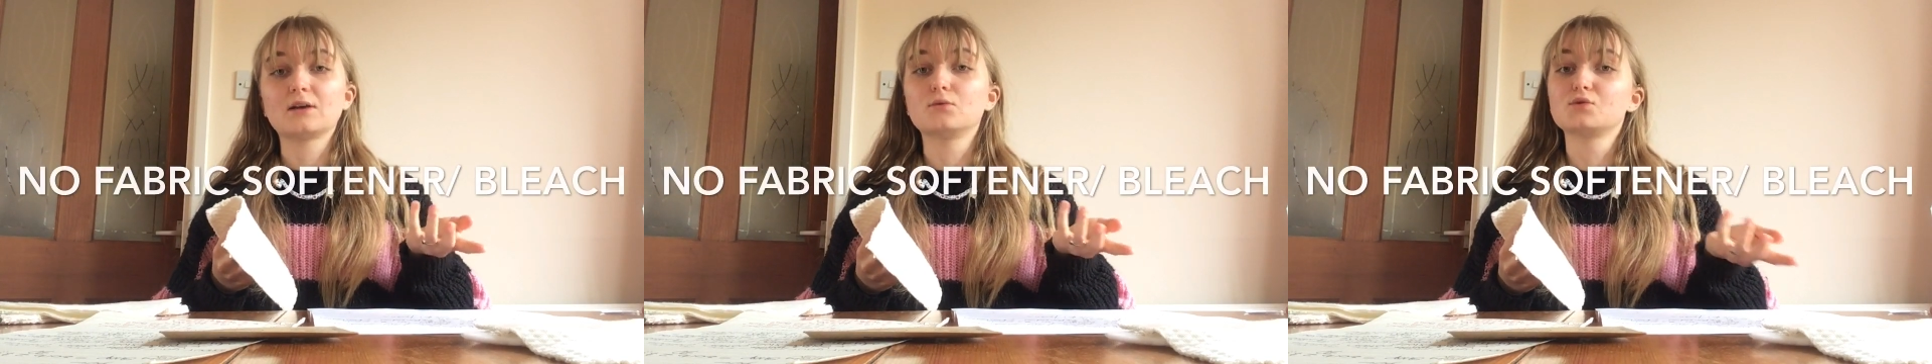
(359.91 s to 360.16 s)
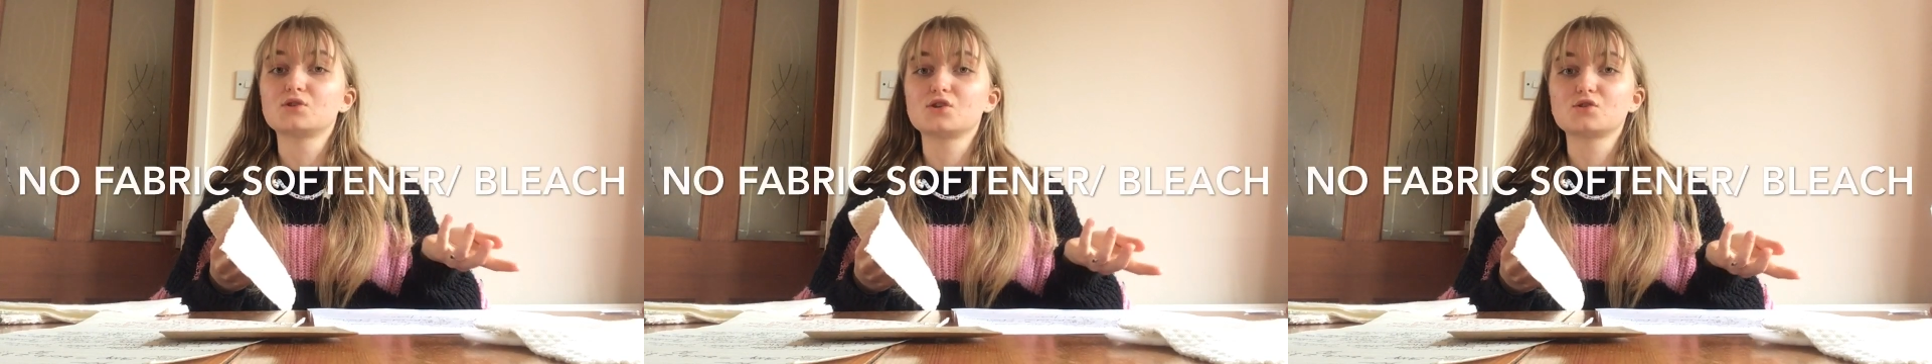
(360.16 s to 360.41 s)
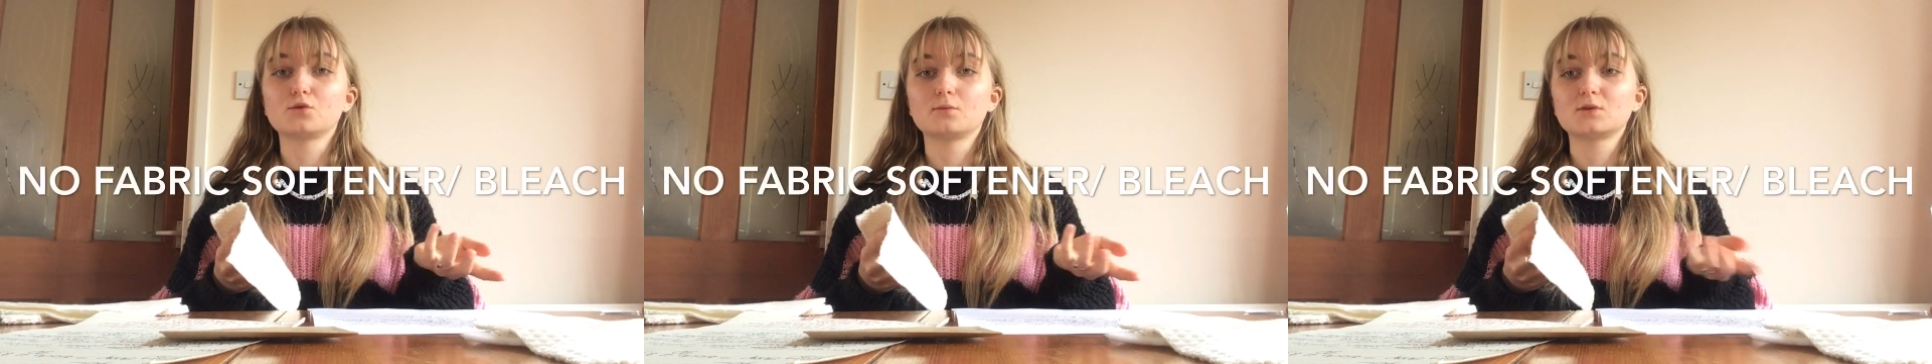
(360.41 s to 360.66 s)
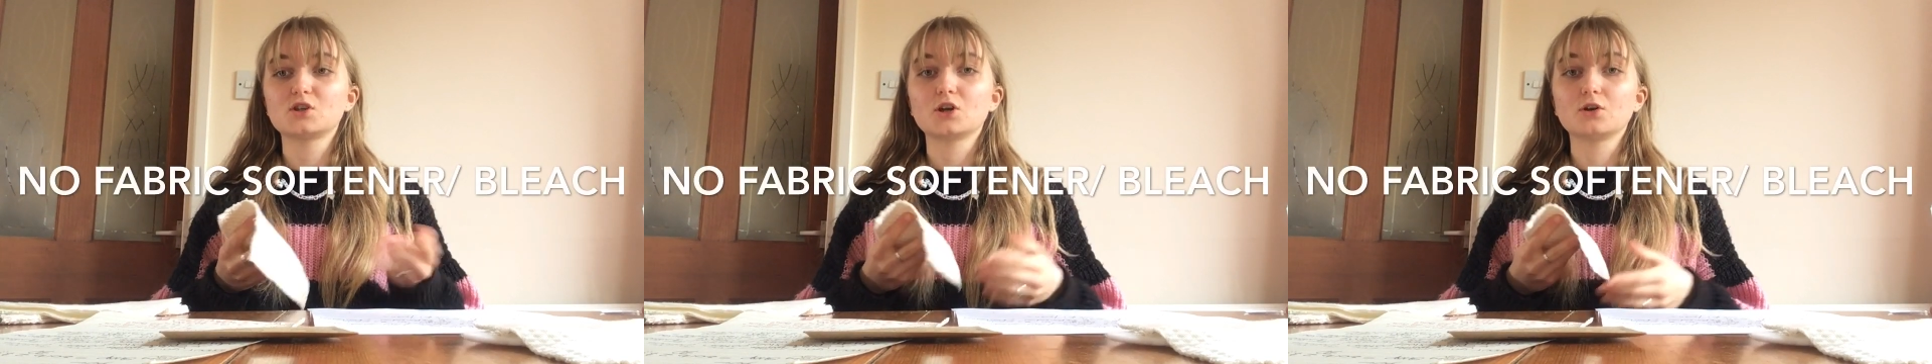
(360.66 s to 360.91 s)
and also
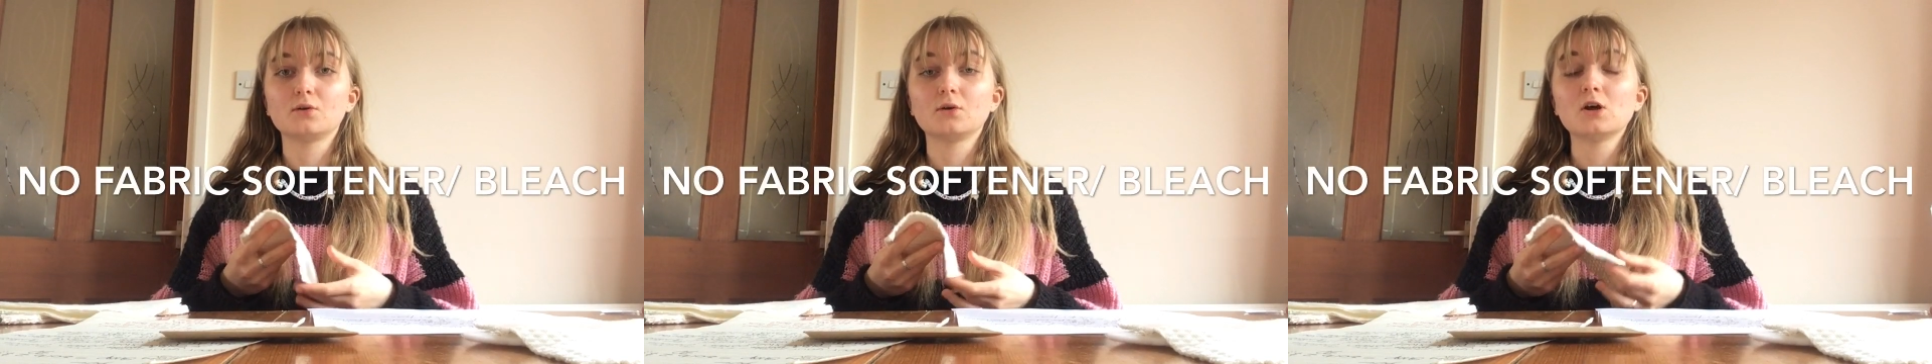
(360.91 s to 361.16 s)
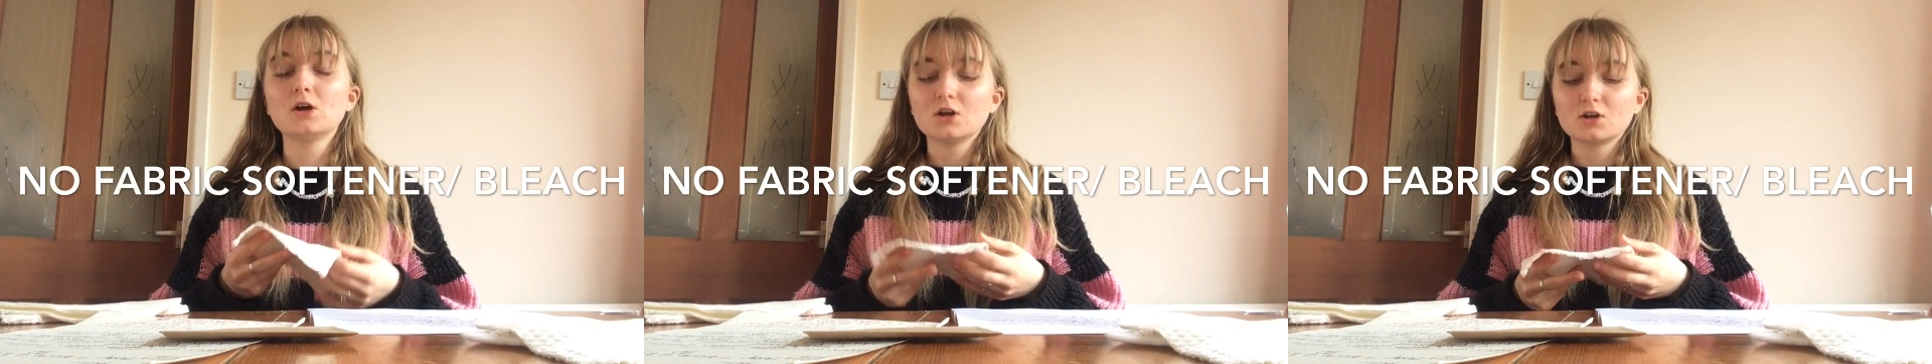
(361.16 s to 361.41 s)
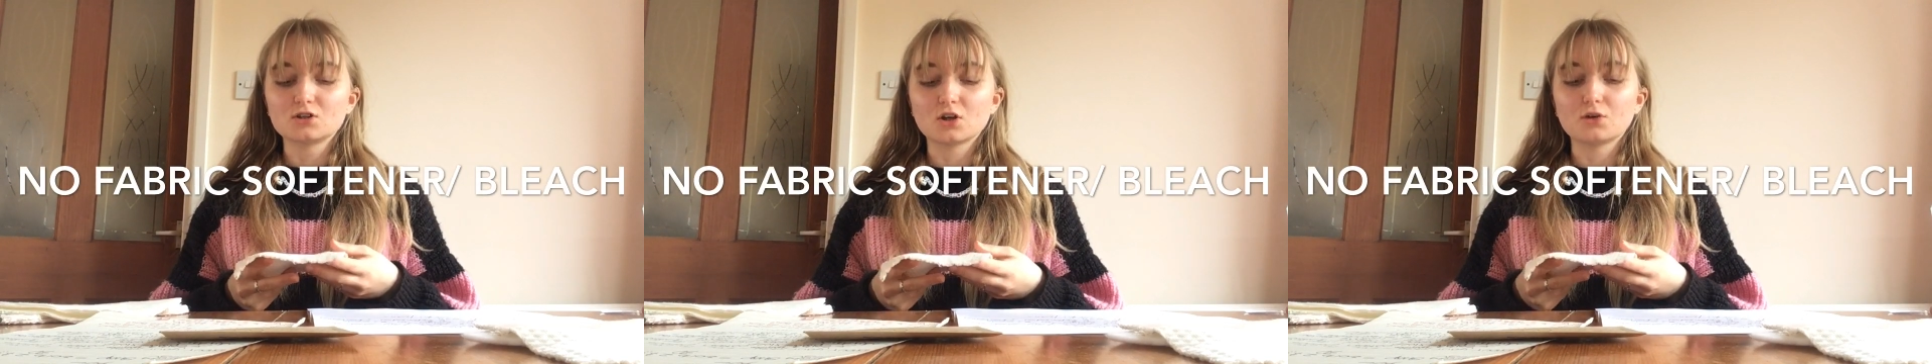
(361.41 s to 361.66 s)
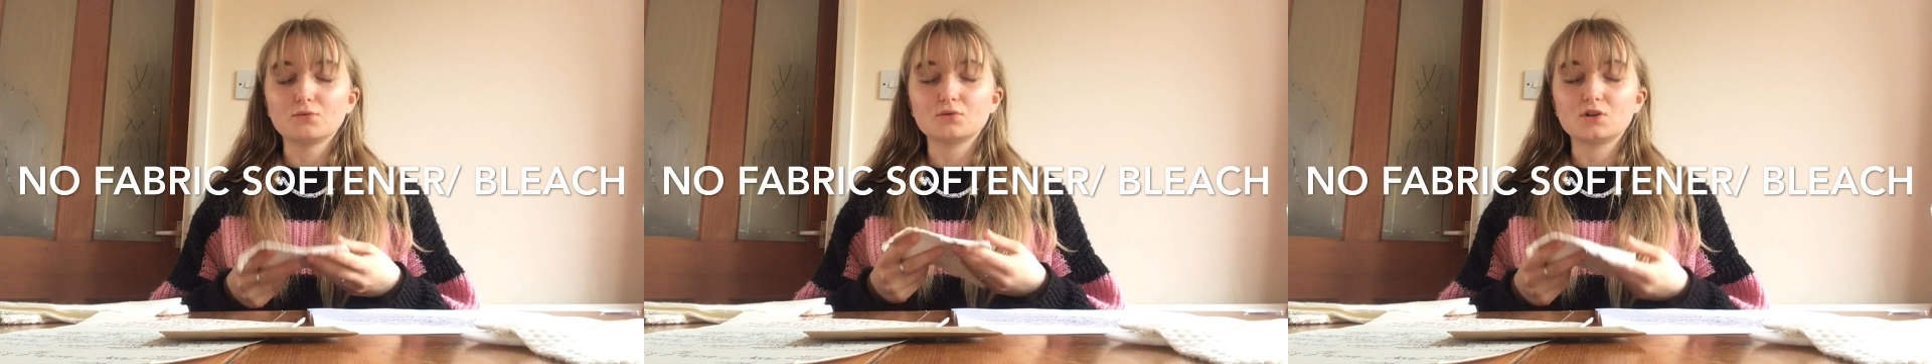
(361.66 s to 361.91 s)
ZORB 2,
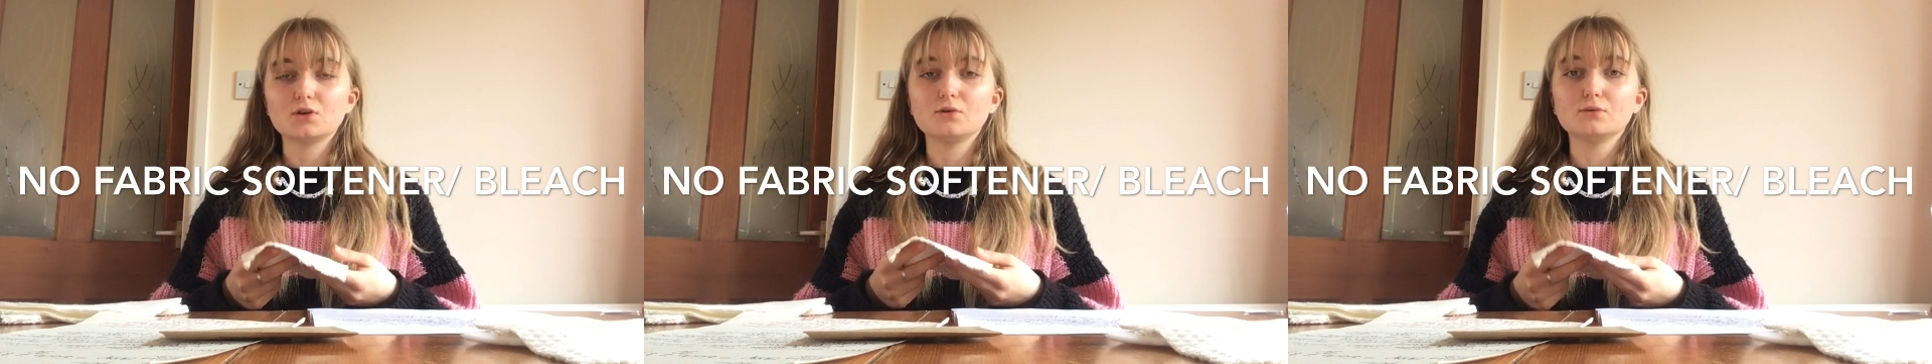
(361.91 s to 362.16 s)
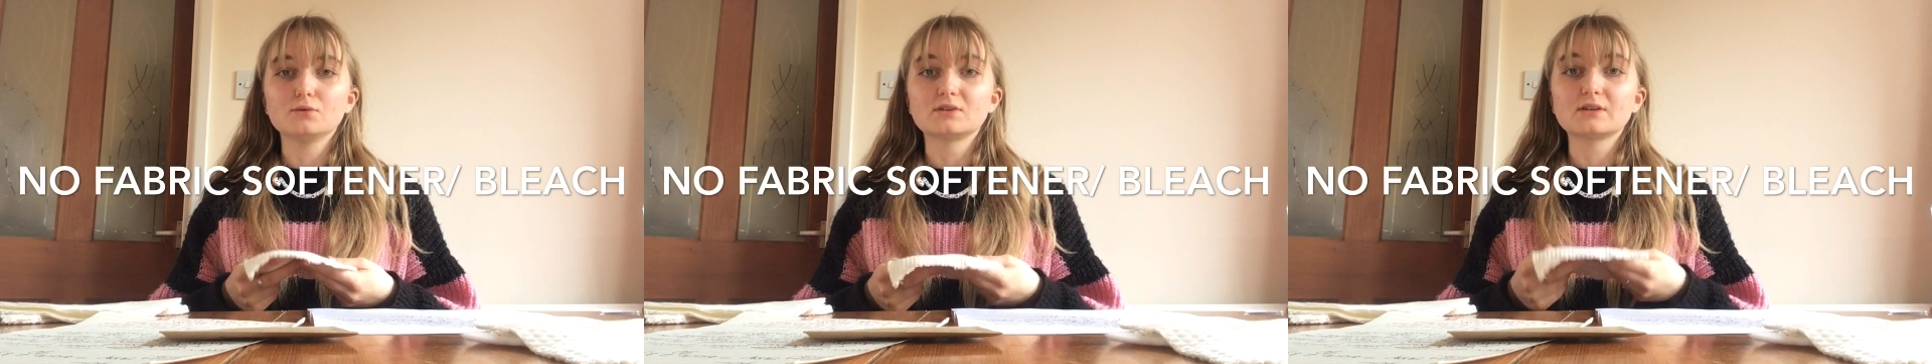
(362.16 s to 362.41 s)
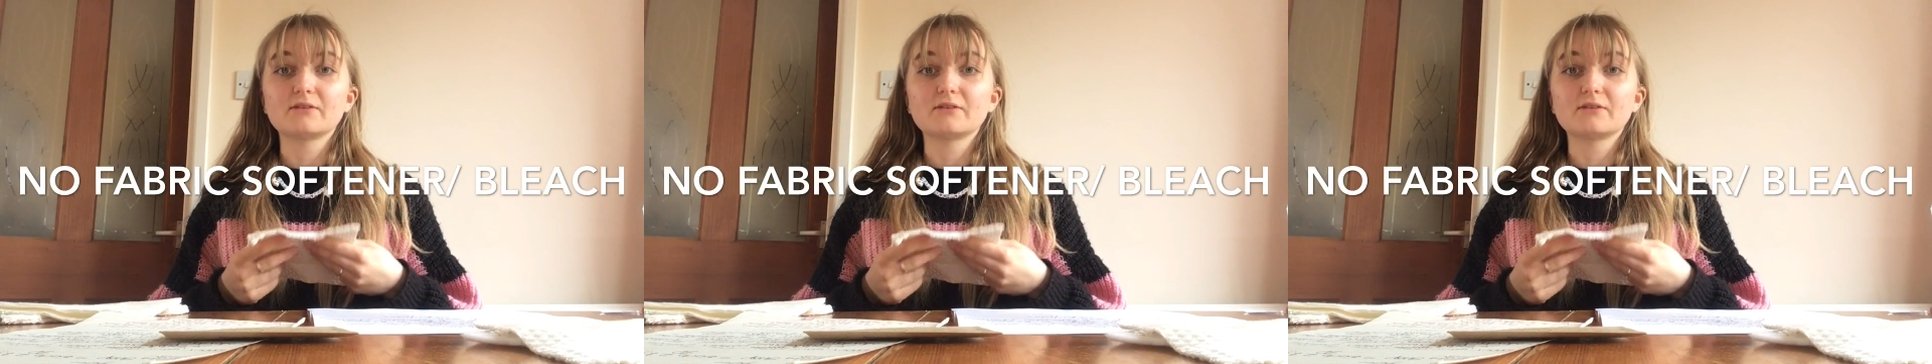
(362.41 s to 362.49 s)
don't use